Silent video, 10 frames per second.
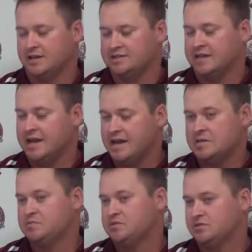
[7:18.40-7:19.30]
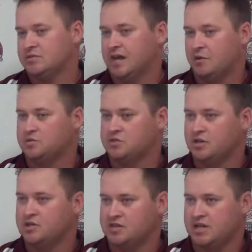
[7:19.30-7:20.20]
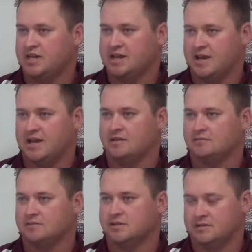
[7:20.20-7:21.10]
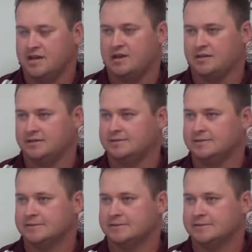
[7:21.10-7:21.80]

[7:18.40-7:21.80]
And at times I would touch 89, 90.